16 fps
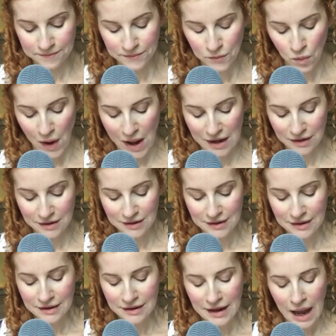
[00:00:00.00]
Well,
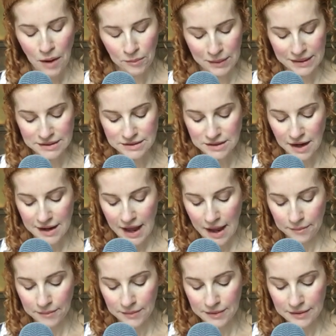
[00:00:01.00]
how pleased I
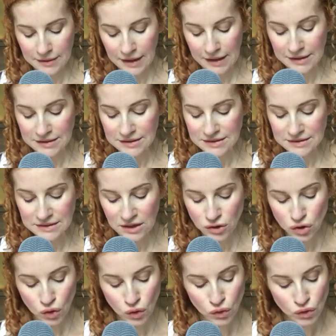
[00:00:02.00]
am, and it is
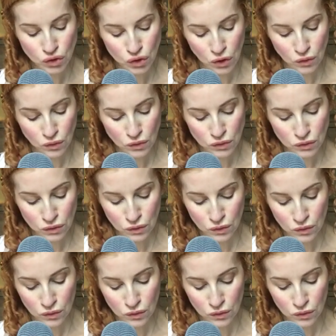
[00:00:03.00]
such a good joke too,